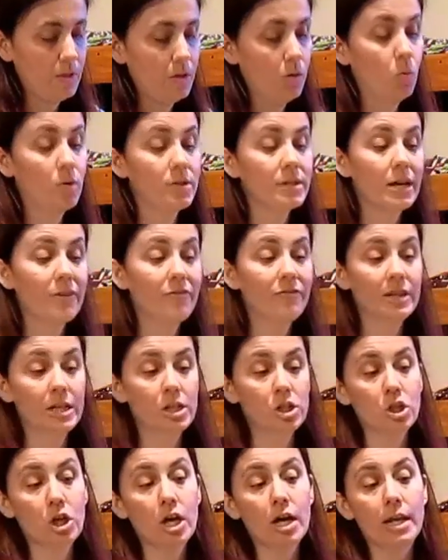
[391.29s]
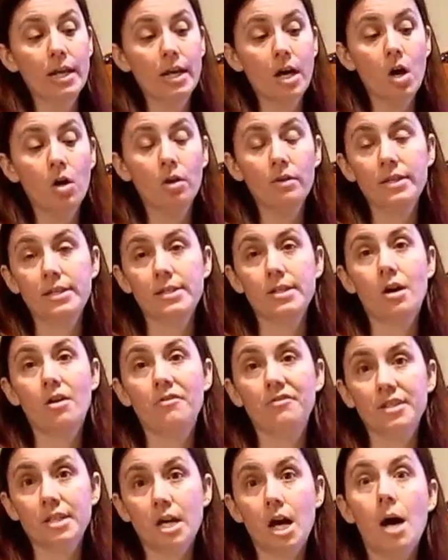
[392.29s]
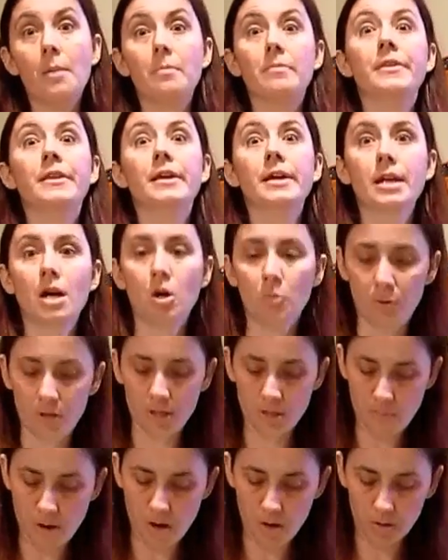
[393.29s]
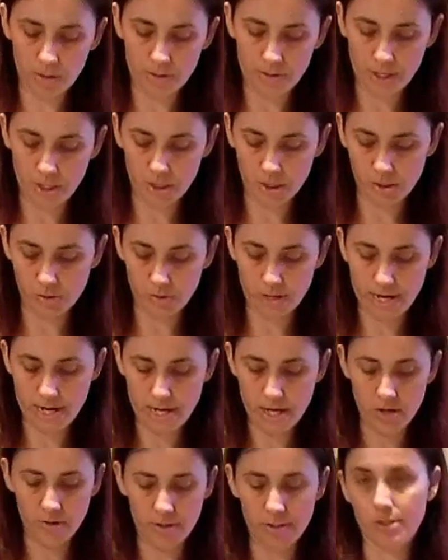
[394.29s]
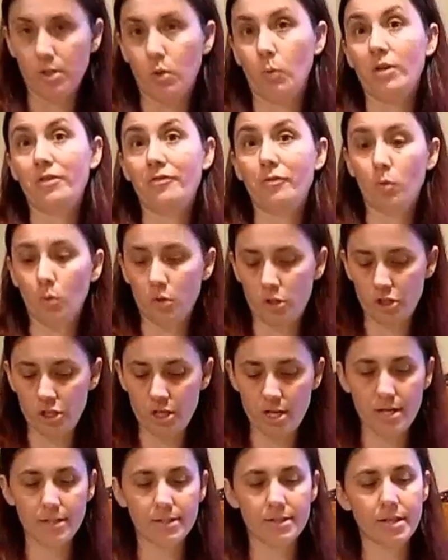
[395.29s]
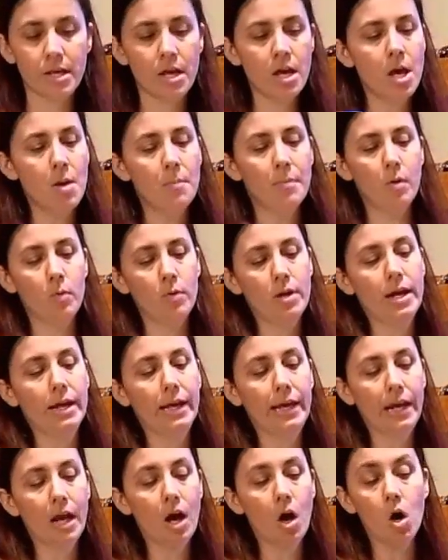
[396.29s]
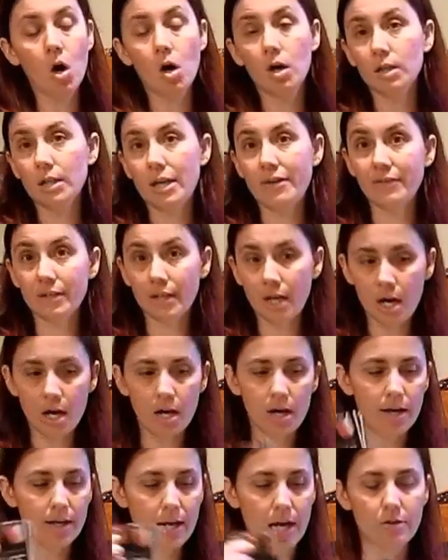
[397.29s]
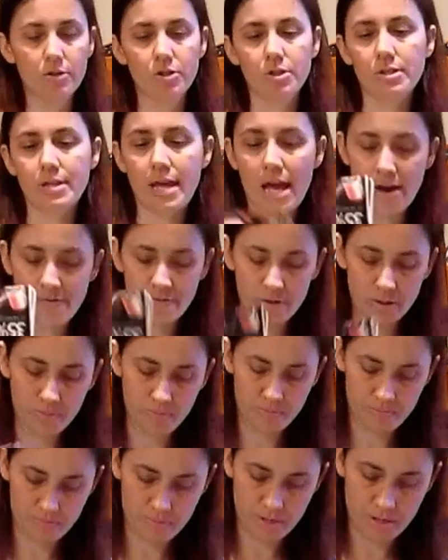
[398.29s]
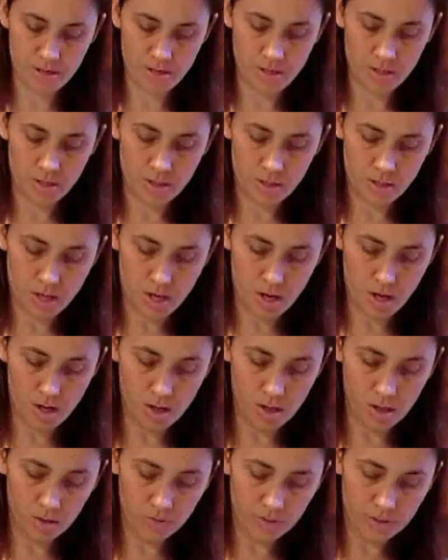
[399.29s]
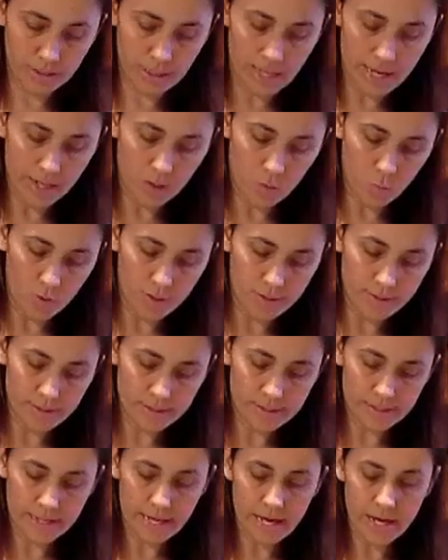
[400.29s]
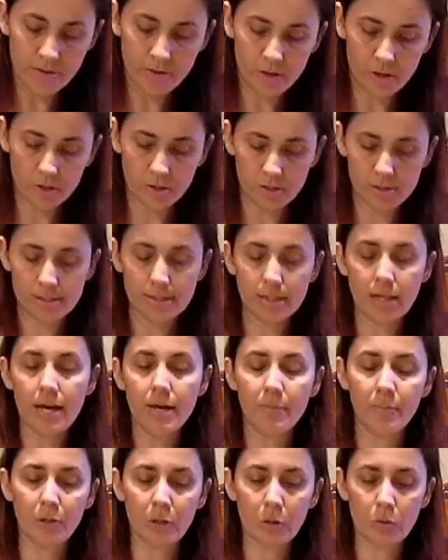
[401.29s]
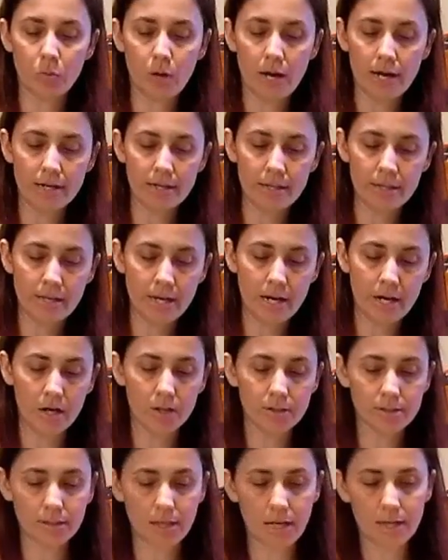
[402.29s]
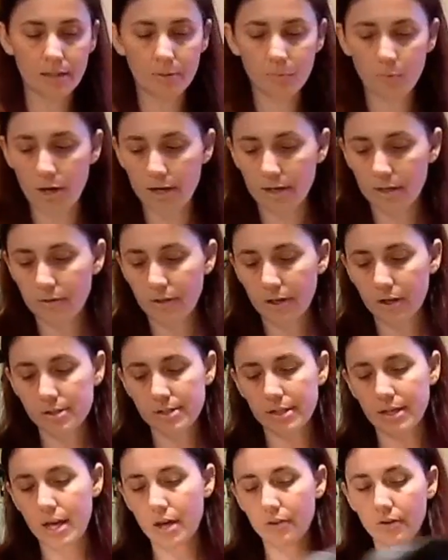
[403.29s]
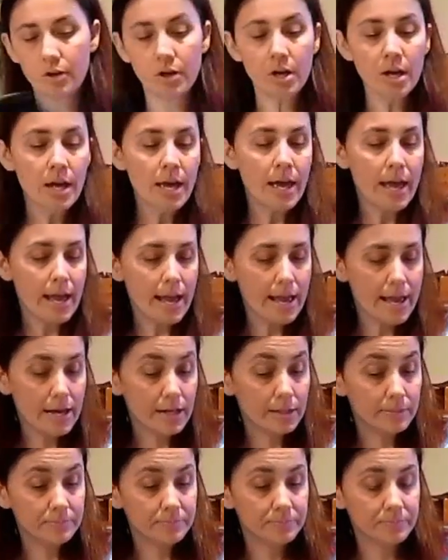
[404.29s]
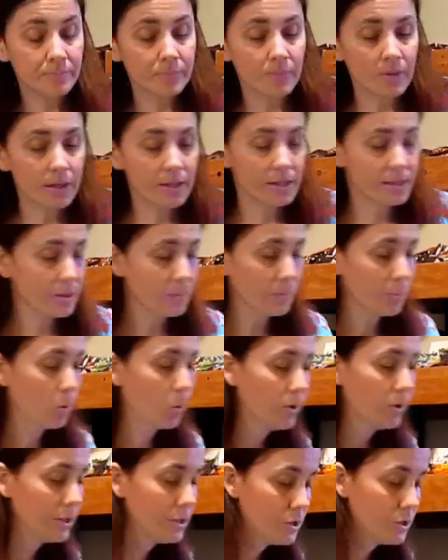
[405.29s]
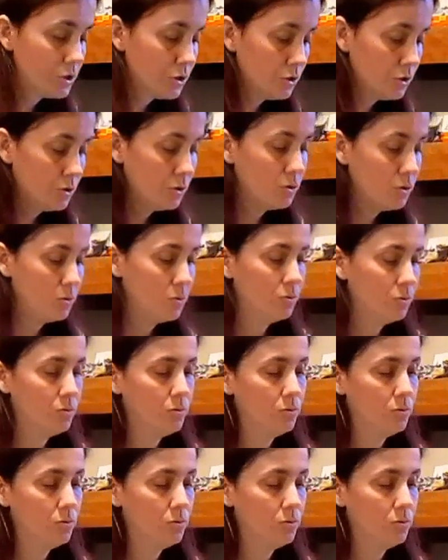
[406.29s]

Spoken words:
once I finish cutting all these off the top, then I'll put them all in there, because right here this is only 4 sheets. But when I get all 11 cut, I'll just have them, all the like ones together, put right in there, slide them right in there together. And it's important to